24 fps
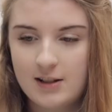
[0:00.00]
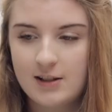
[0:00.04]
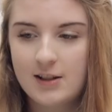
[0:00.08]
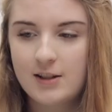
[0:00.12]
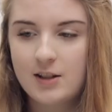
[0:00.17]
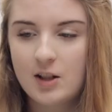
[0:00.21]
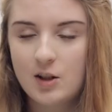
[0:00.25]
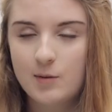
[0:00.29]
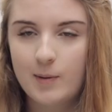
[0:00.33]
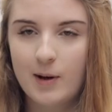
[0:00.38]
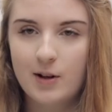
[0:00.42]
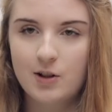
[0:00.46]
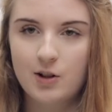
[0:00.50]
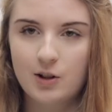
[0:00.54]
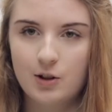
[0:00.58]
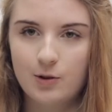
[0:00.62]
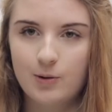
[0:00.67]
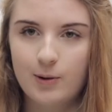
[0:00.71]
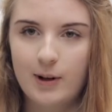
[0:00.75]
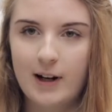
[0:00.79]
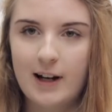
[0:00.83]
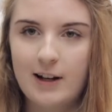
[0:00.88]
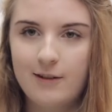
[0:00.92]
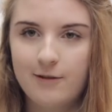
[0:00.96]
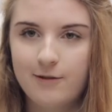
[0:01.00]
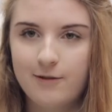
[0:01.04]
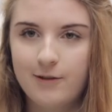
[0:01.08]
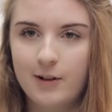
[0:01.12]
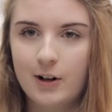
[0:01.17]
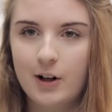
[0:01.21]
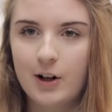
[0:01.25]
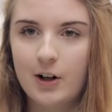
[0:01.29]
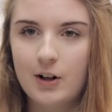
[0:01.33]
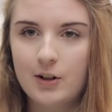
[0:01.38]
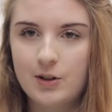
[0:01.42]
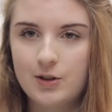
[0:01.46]
This is especially great
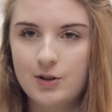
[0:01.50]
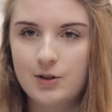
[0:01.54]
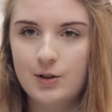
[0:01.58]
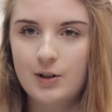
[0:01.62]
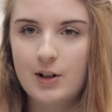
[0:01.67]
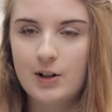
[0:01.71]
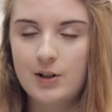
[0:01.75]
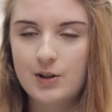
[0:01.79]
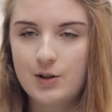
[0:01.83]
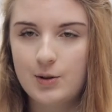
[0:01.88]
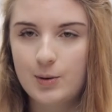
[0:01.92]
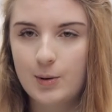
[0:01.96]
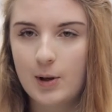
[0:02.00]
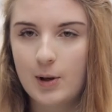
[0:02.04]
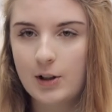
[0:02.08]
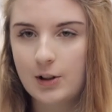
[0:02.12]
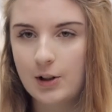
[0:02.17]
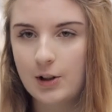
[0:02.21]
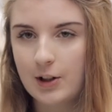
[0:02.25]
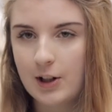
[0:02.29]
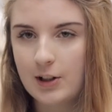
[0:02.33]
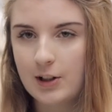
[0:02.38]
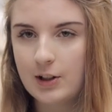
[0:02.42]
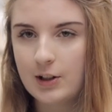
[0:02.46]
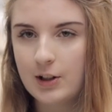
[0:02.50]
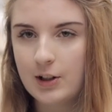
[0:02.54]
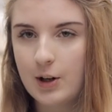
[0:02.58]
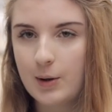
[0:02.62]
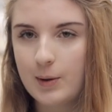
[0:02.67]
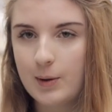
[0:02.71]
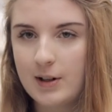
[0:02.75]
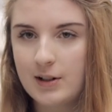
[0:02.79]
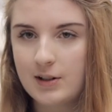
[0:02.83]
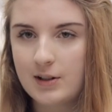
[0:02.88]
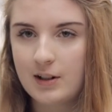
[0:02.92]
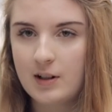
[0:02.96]
for students who are looking to
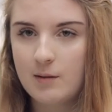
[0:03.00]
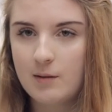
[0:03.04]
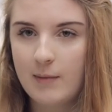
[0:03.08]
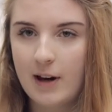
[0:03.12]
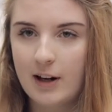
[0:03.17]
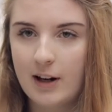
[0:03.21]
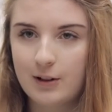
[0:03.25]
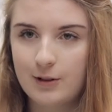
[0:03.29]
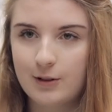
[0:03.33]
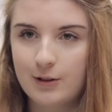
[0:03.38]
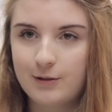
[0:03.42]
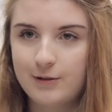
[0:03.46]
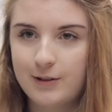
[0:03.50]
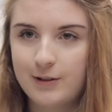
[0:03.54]
go into the medical